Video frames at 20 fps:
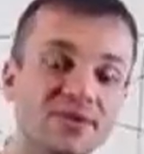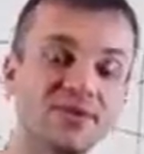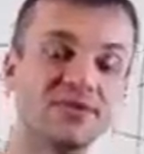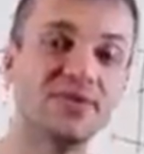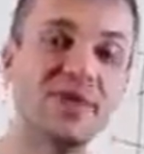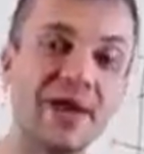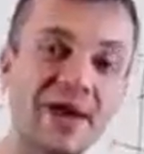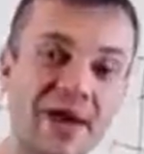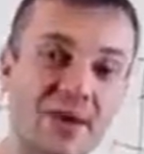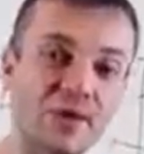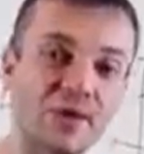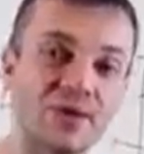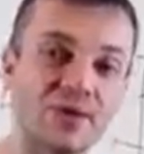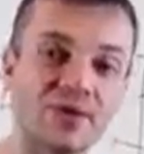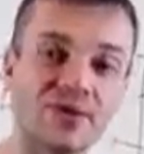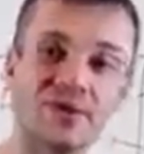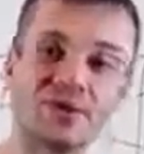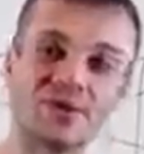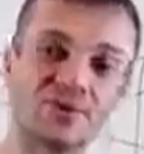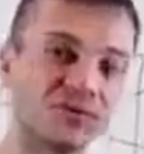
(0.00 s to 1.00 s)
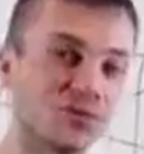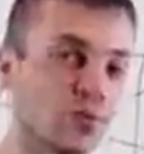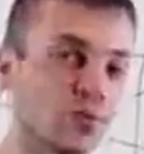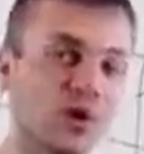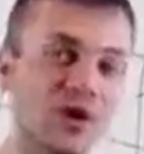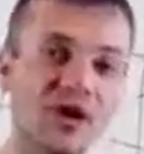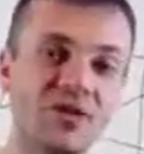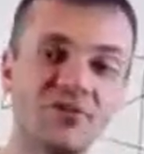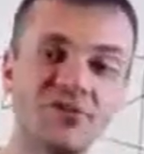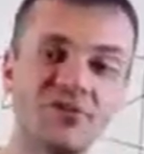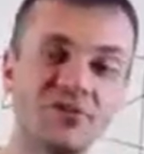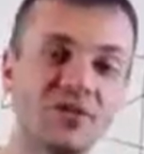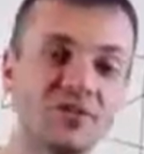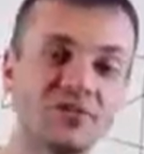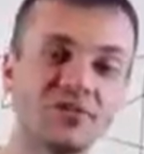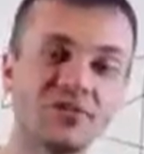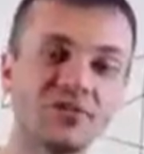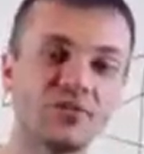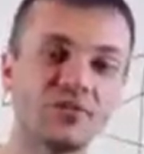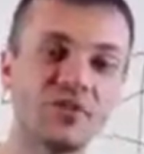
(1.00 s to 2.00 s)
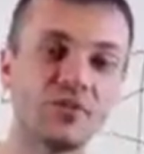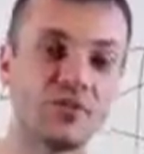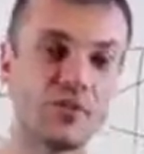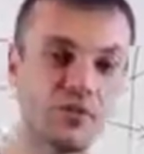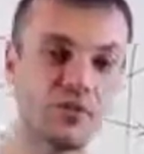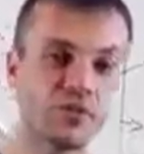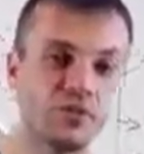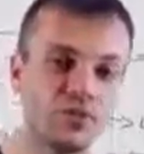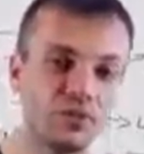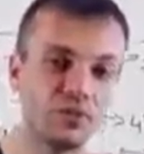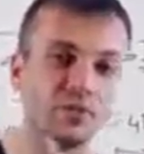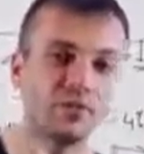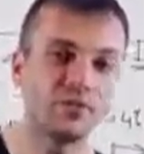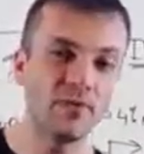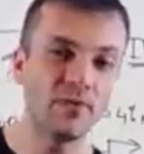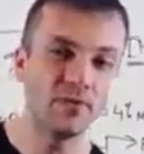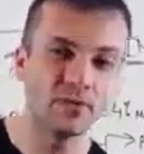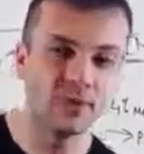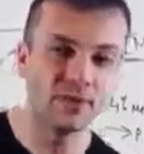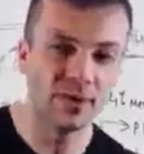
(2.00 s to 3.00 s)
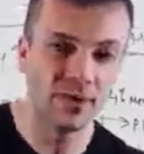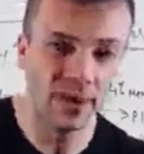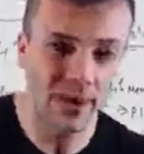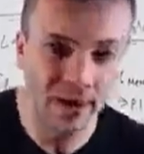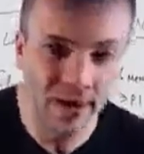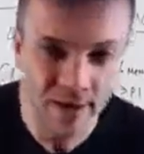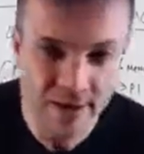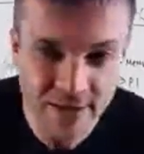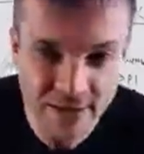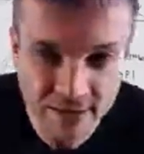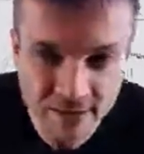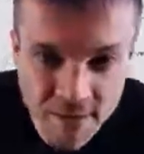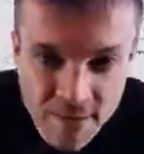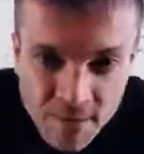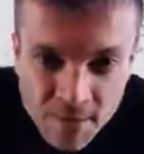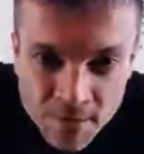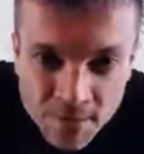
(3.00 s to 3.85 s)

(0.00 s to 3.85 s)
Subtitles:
you now are so confident, dude, that when you look people in the eyes,